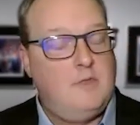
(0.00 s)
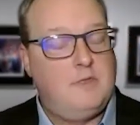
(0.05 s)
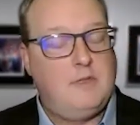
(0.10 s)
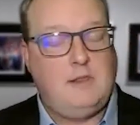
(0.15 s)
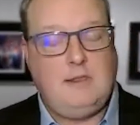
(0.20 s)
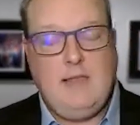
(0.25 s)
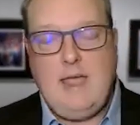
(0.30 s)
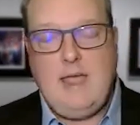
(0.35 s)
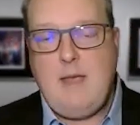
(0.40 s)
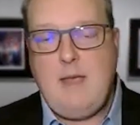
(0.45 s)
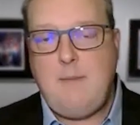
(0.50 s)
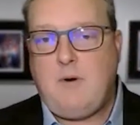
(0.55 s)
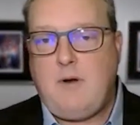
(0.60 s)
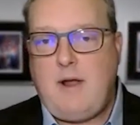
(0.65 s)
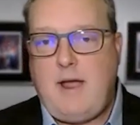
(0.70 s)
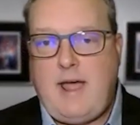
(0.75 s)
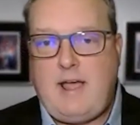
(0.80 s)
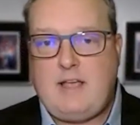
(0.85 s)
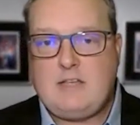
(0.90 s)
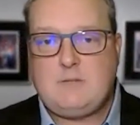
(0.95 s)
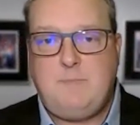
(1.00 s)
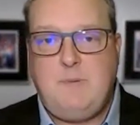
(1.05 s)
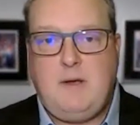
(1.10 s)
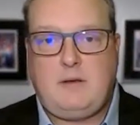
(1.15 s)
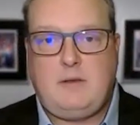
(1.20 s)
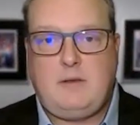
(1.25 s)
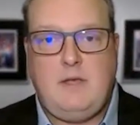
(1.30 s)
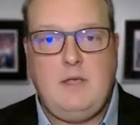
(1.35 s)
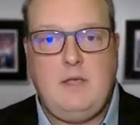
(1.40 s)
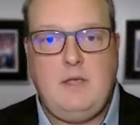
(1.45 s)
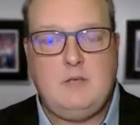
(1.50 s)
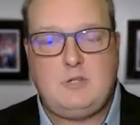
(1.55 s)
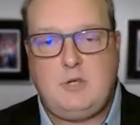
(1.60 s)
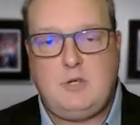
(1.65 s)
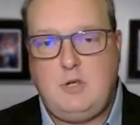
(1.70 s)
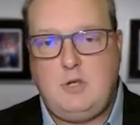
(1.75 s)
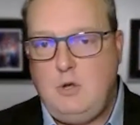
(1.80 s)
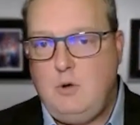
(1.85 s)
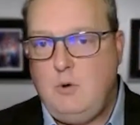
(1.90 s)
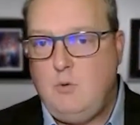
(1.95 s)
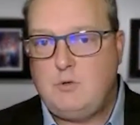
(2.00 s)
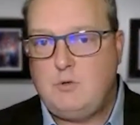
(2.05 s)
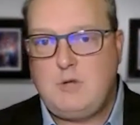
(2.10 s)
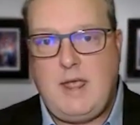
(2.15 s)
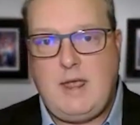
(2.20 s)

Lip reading: the labor aspect is huge.